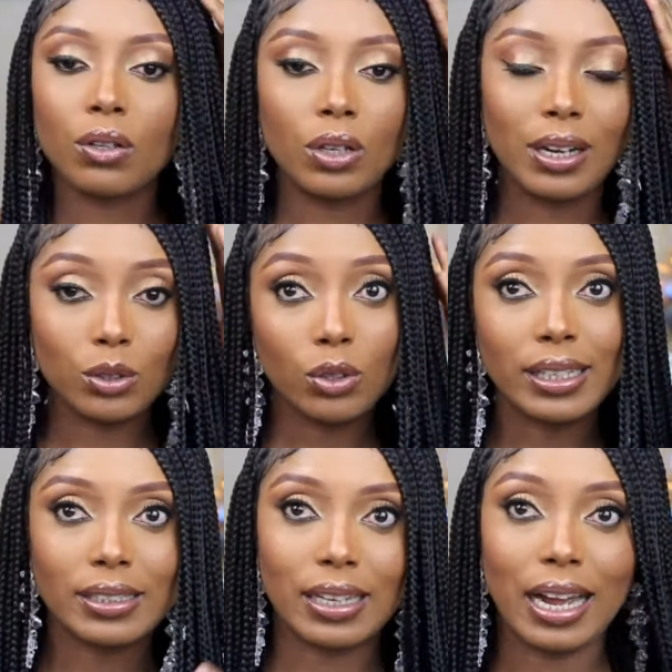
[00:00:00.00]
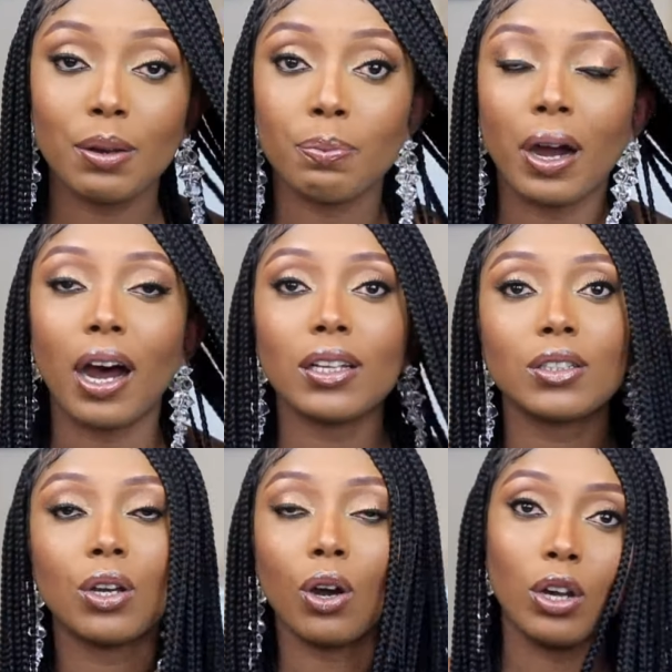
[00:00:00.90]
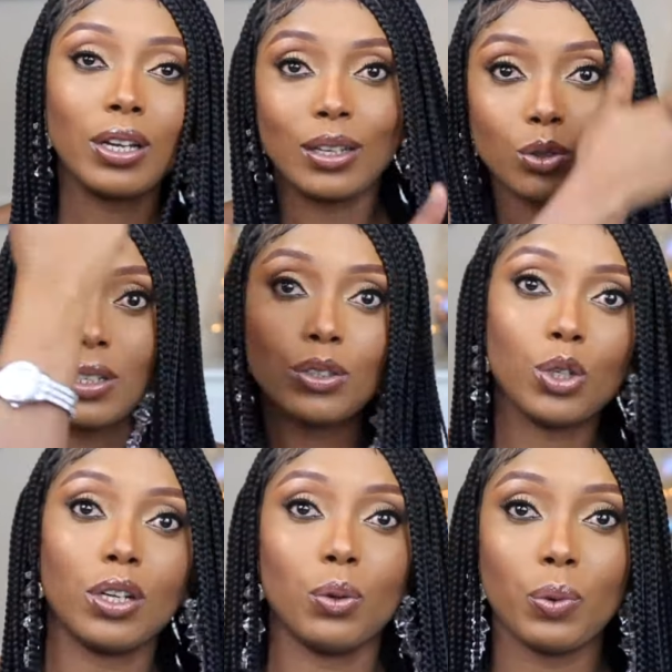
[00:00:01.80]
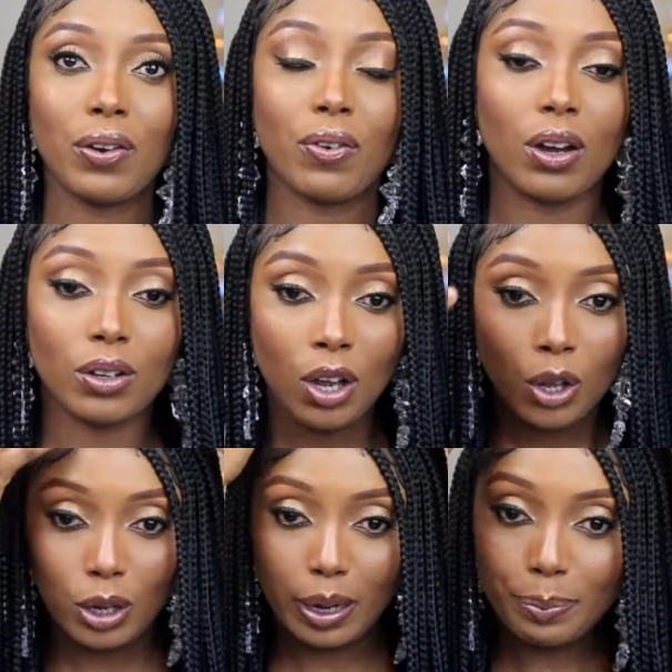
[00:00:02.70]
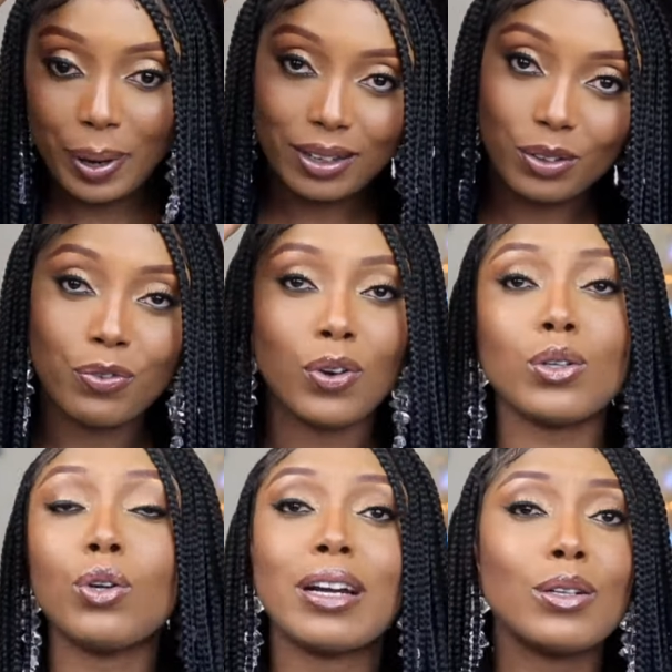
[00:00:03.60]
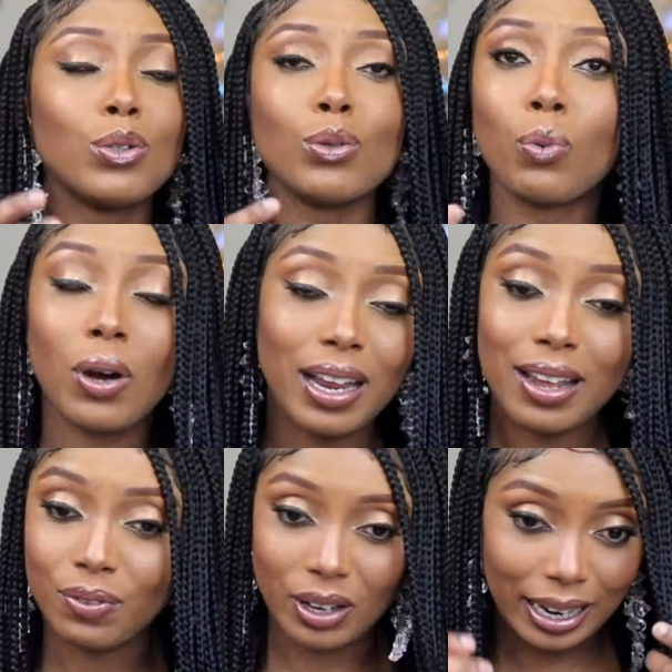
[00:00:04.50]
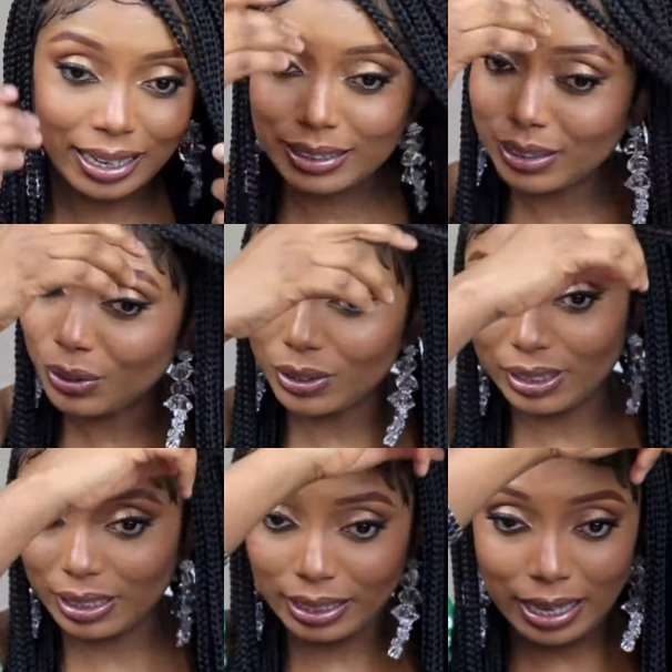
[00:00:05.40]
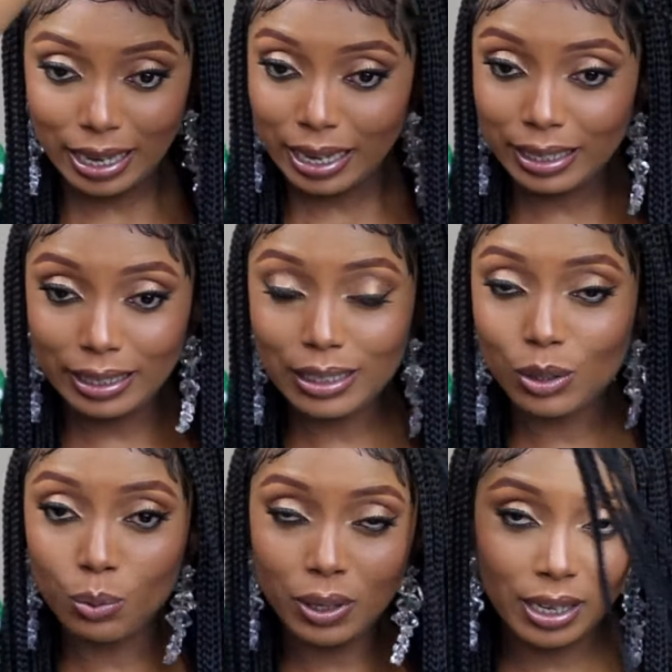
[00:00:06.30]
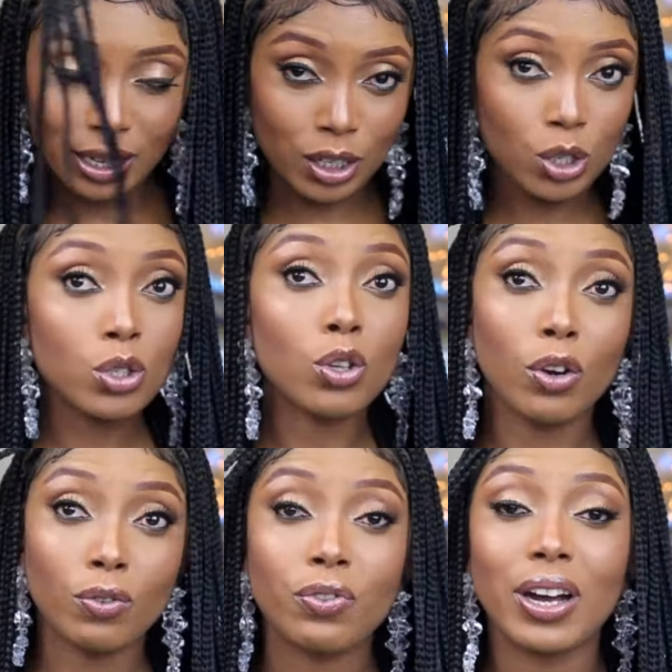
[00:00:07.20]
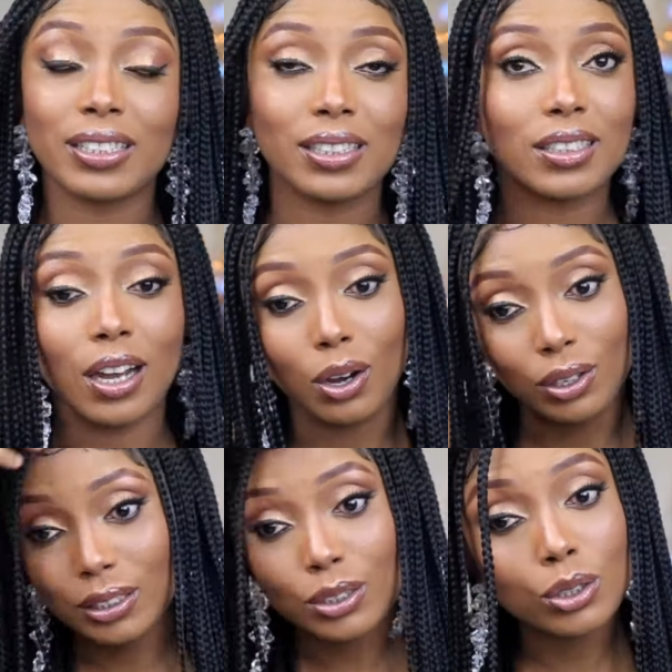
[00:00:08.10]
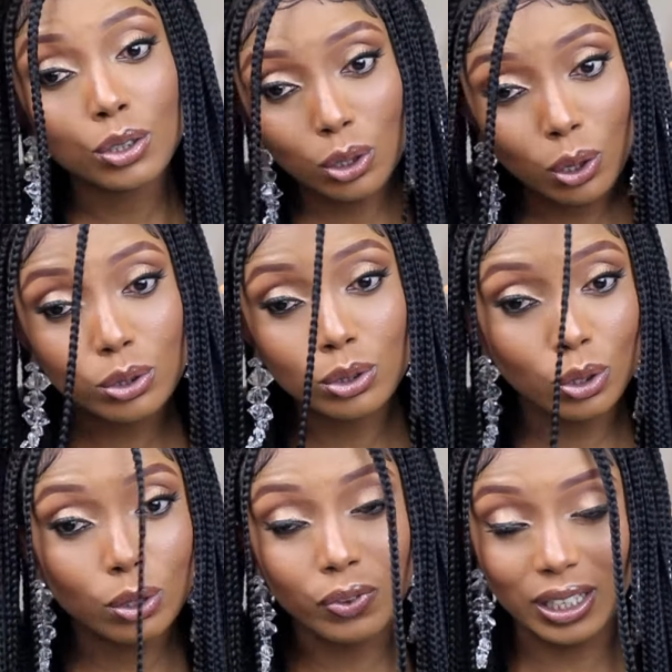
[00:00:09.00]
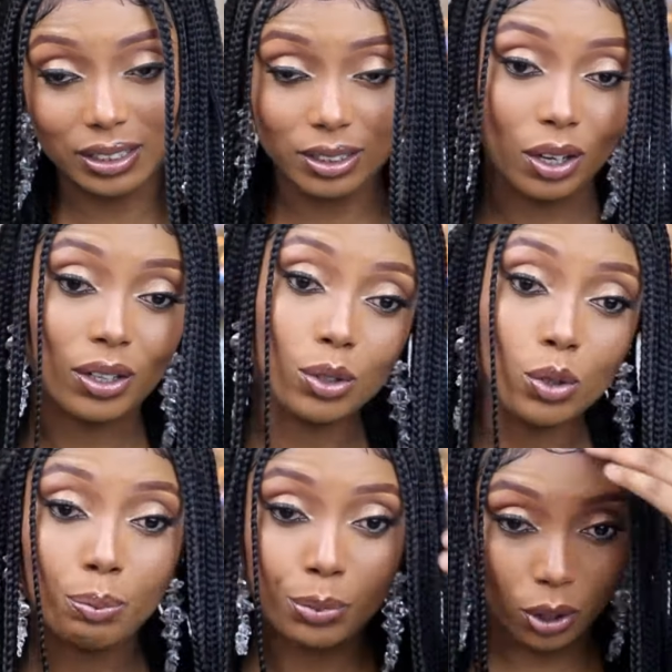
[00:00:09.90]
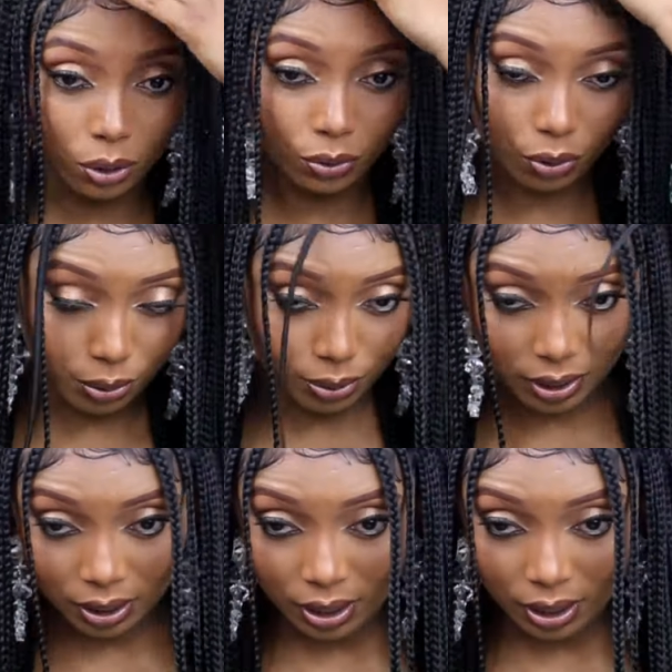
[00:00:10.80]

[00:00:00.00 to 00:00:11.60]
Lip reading: You can do a side part, or you can do it the other way around. You can pack the front. You can do whatever. Like seriously, this wig is so versatile. It's so versatile and so beautiful.